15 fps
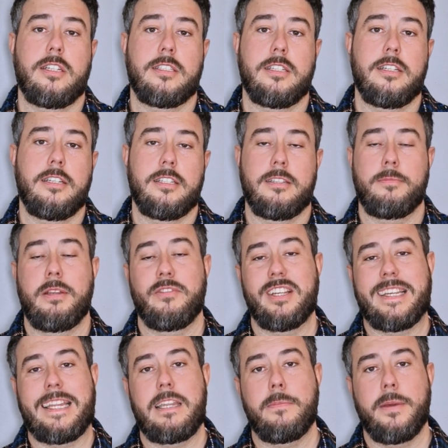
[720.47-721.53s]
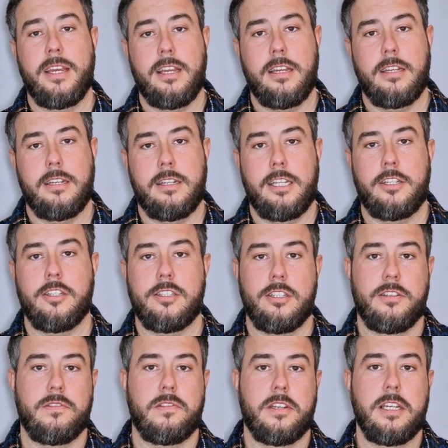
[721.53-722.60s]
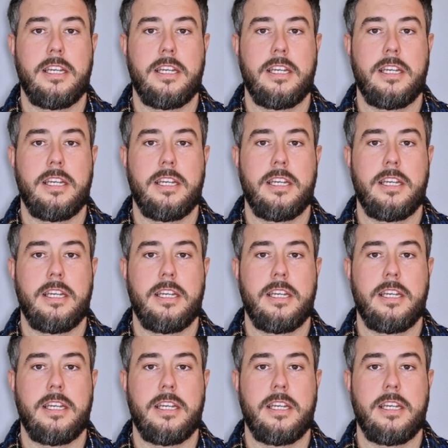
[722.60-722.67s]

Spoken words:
as a bit of a guinea pig, and I could sort of